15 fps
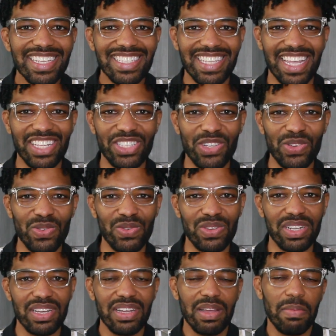stay
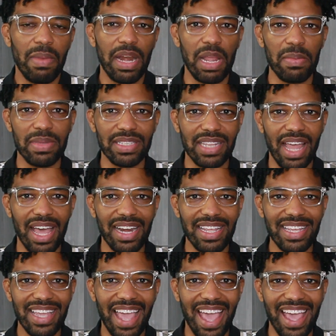tuned. My name is
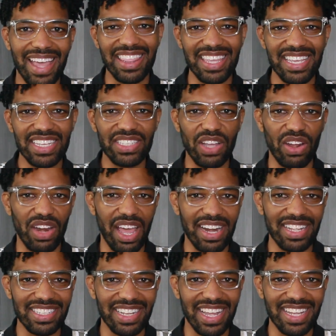Lonnie, and these are Lonnie's